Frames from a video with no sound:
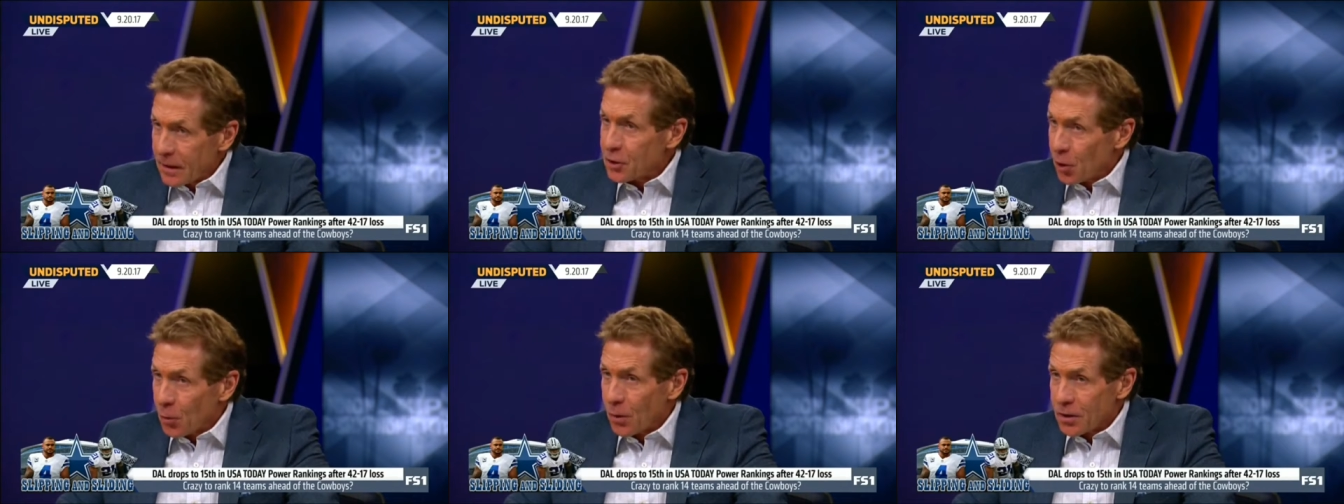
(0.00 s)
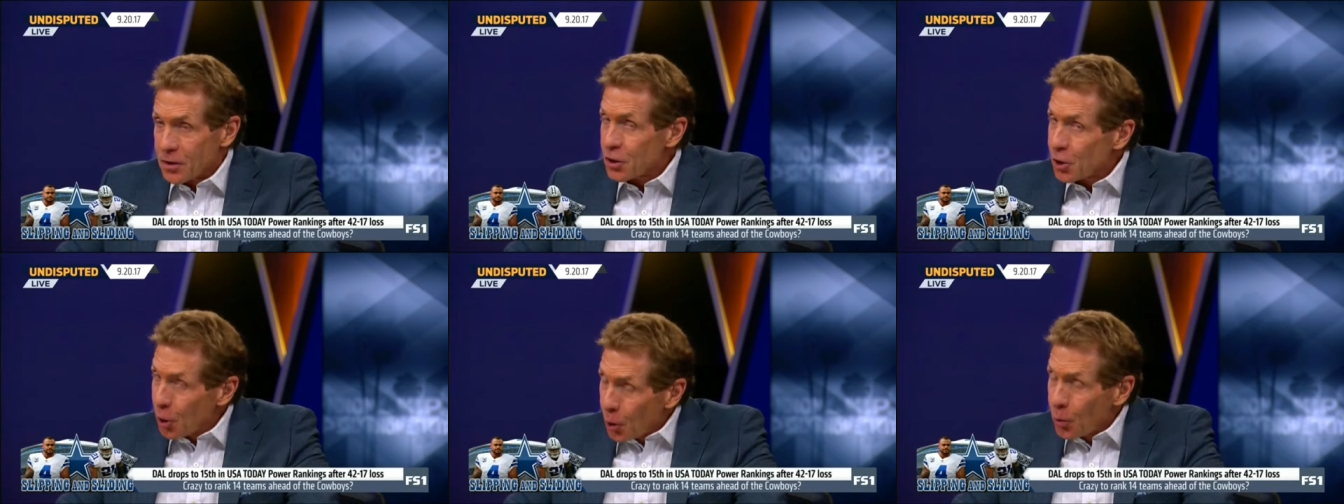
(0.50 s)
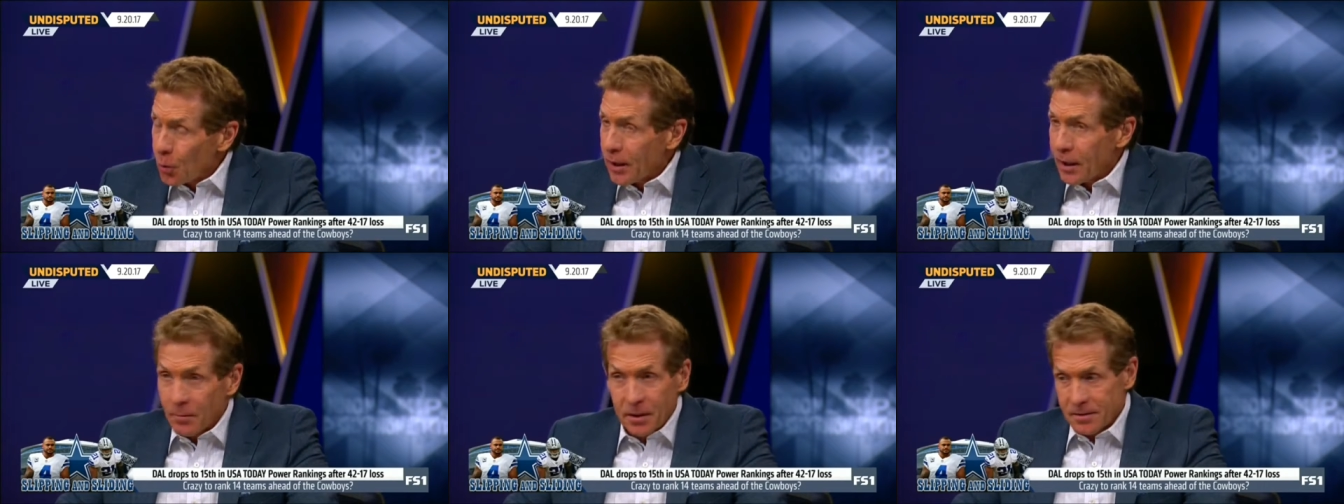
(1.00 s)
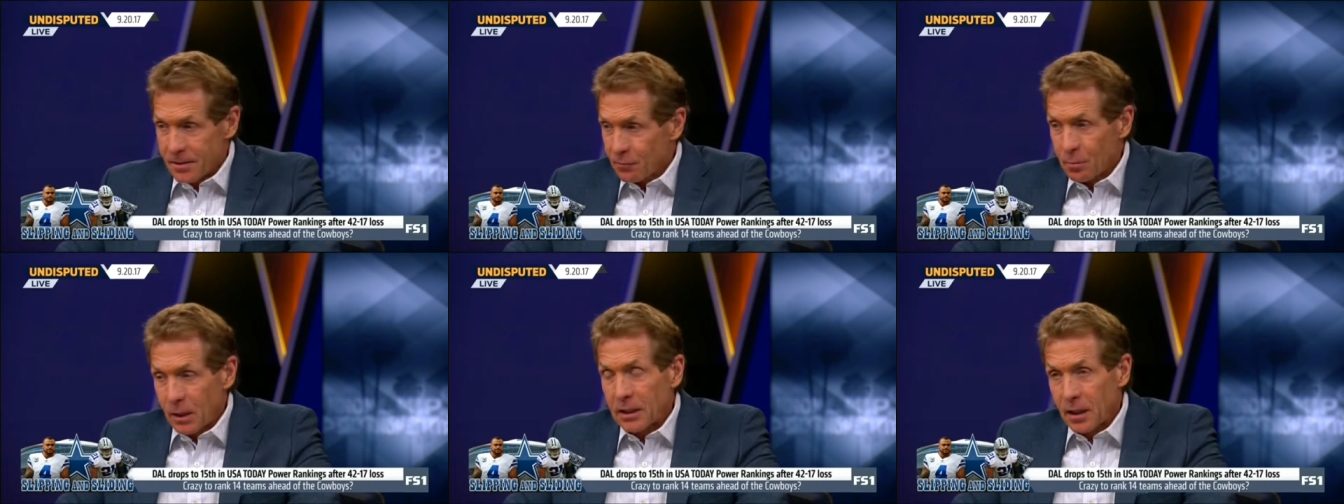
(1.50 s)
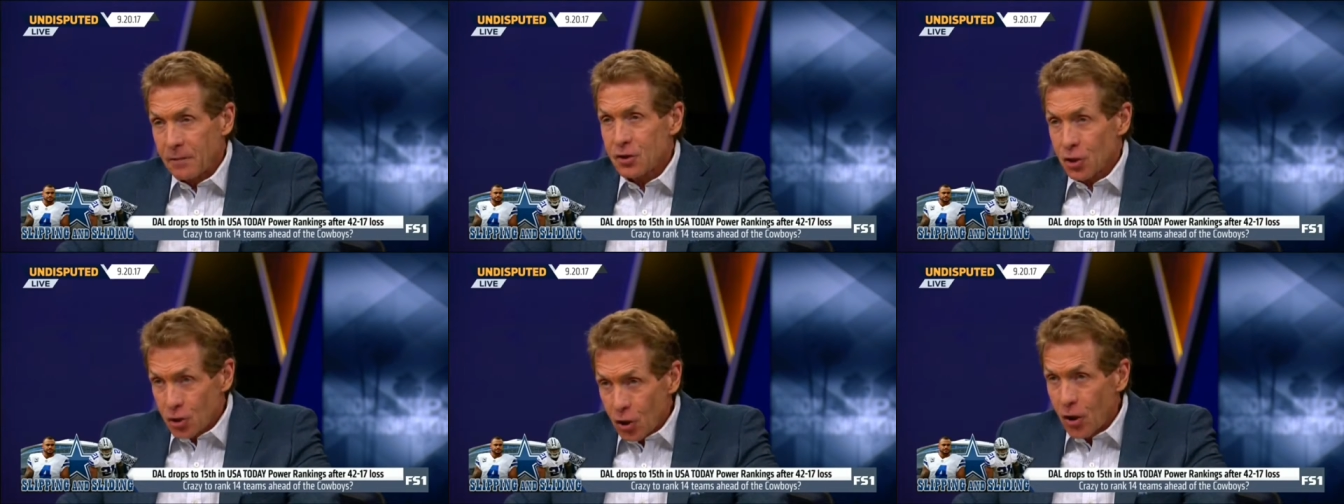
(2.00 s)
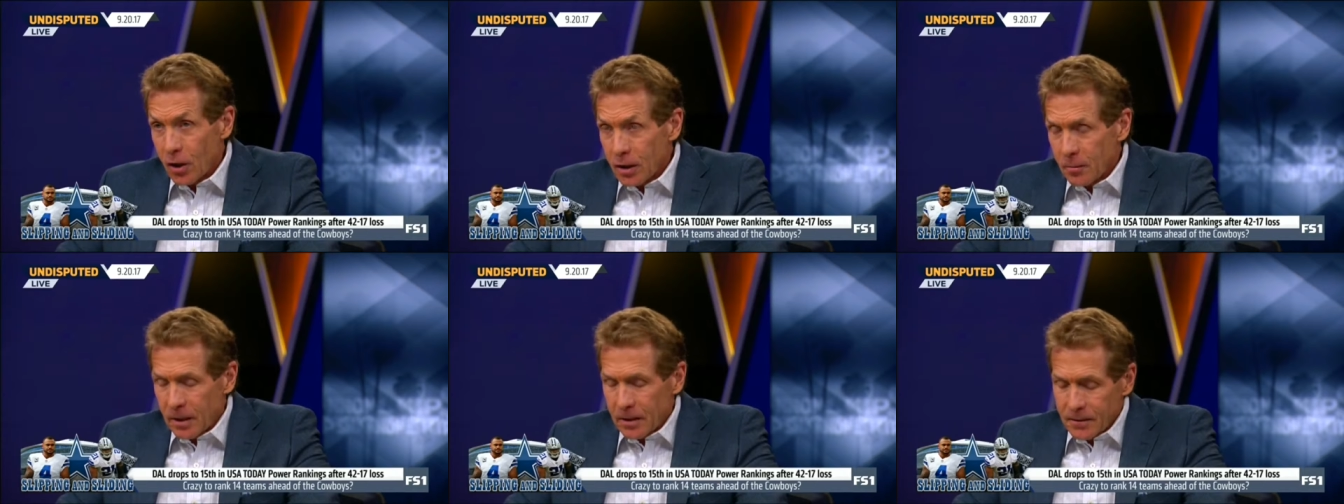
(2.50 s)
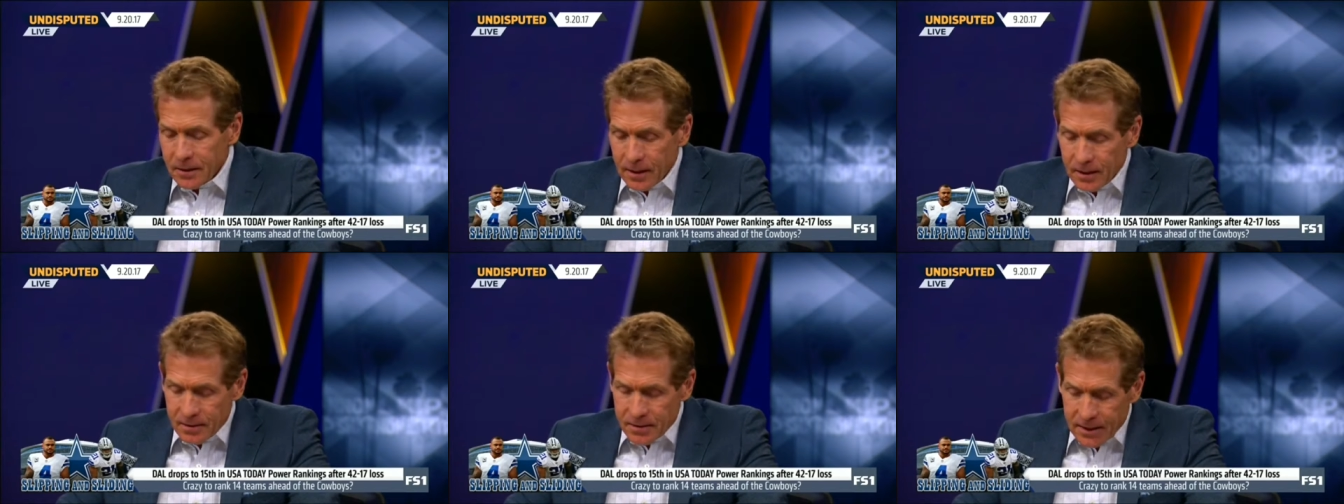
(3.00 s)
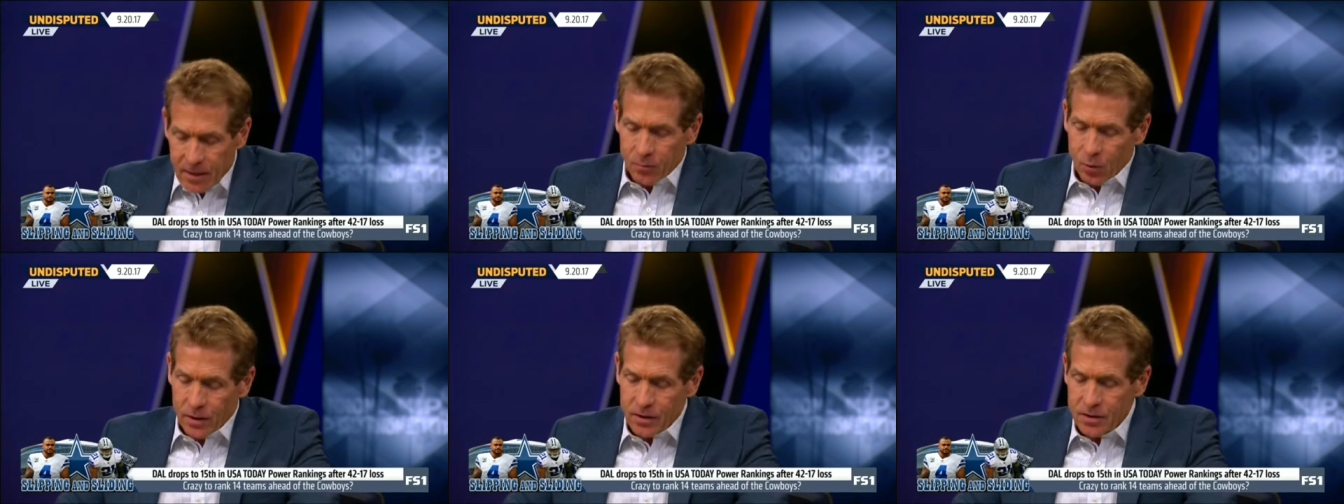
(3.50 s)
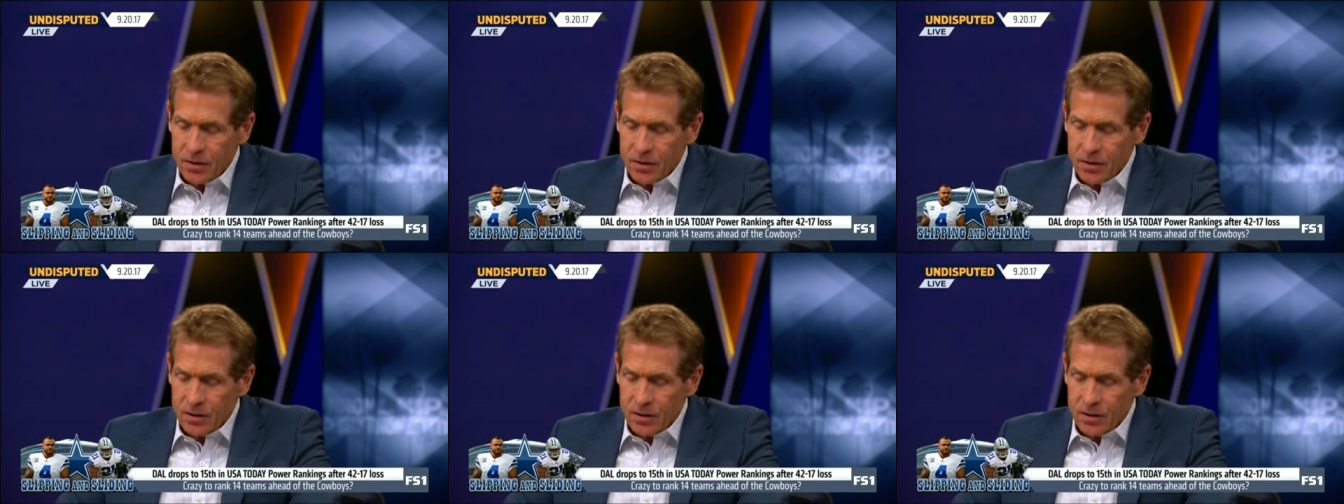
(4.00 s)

but they don't want us to go away because everybody loves to talk about the Dallas Cowboys.